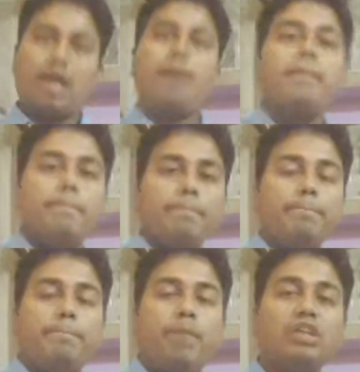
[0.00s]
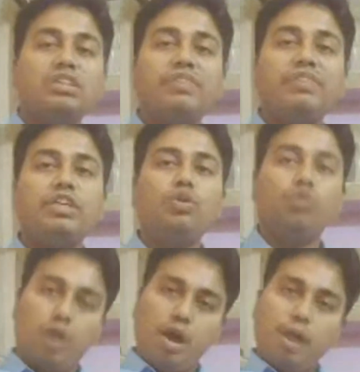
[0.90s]
pause the video,
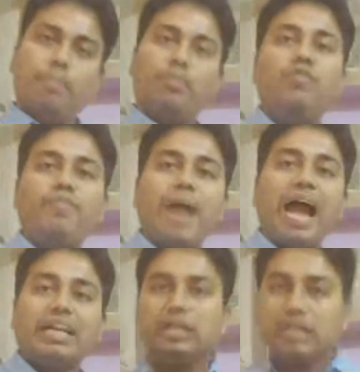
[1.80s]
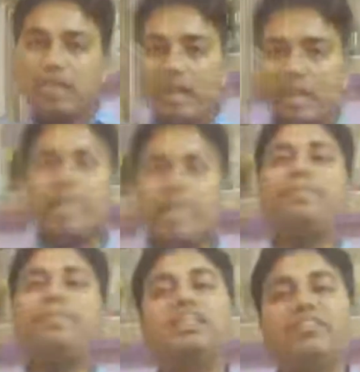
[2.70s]
move back, and
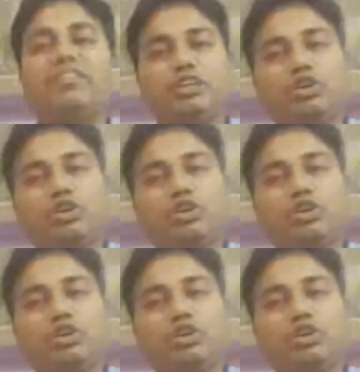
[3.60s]
replay the